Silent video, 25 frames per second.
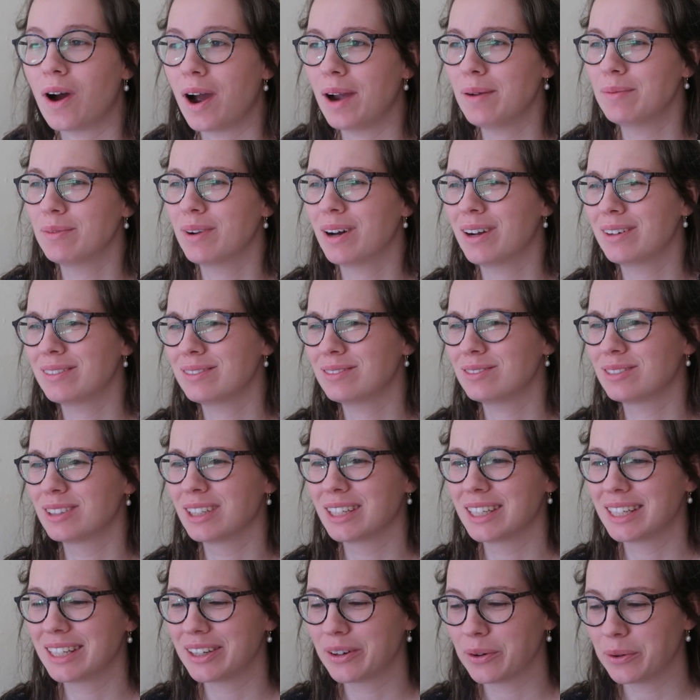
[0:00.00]
I'm not
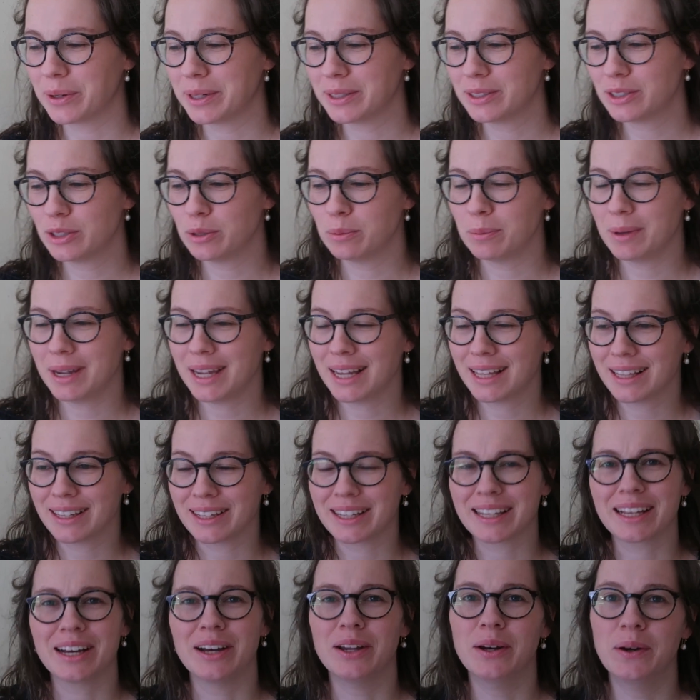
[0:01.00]
really going to make
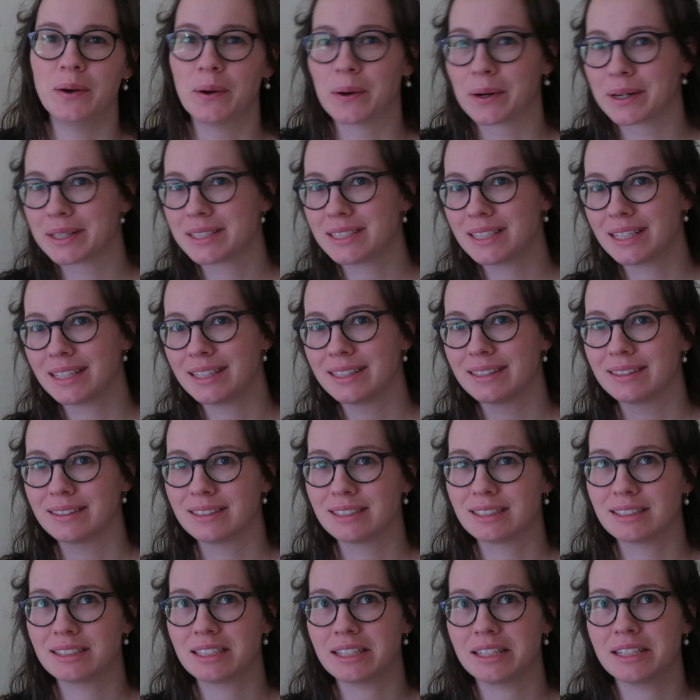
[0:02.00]
like a
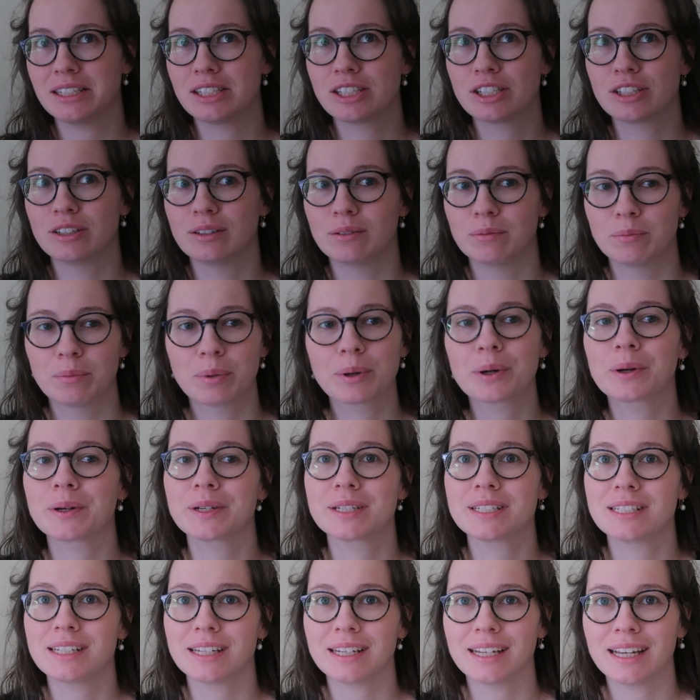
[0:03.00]
nursing station
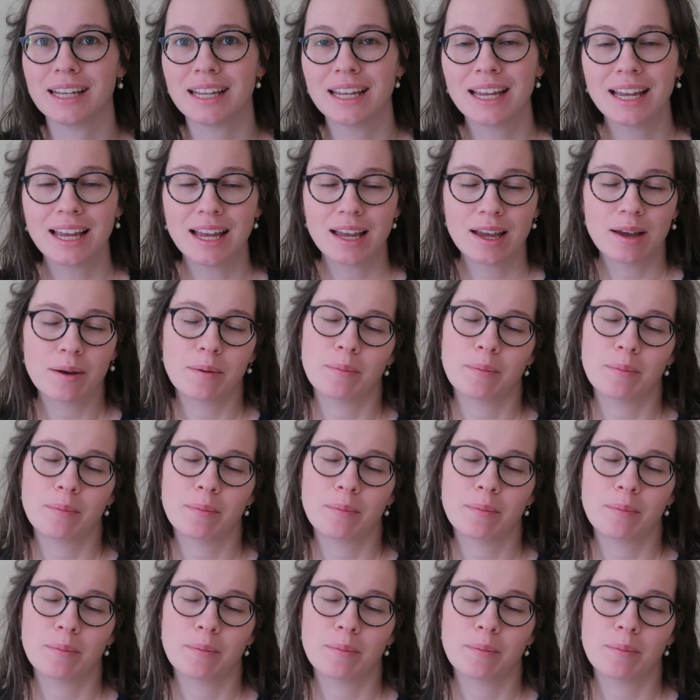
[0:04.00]
per se,